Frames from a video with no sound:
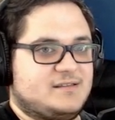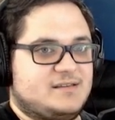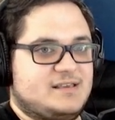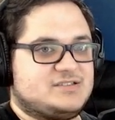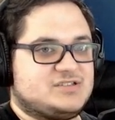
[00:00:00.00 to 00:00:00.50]

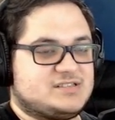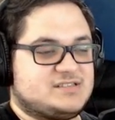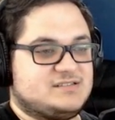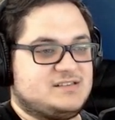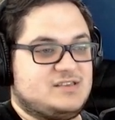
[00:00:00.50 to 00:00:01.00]
He's
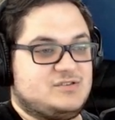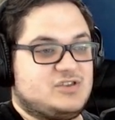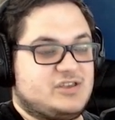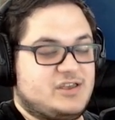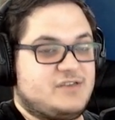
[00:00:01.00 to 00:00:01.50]
just,
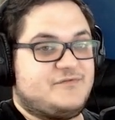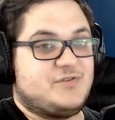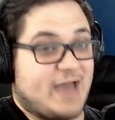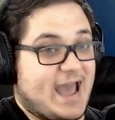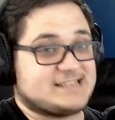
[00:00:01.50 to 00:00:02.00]
if
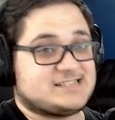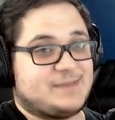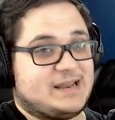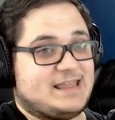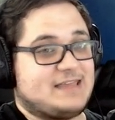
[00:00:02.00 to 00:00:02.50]
you ask
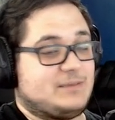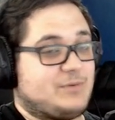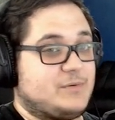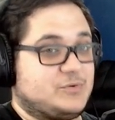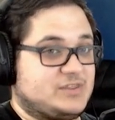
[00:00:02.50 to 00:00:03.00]
somebody that, they
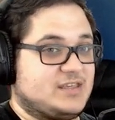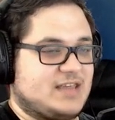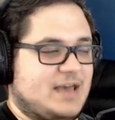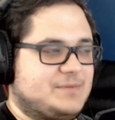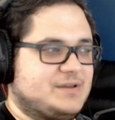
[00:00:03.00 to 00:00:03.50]
probably would think
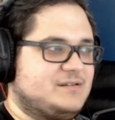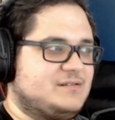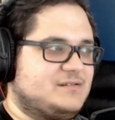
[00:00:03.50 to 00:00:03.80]
that, but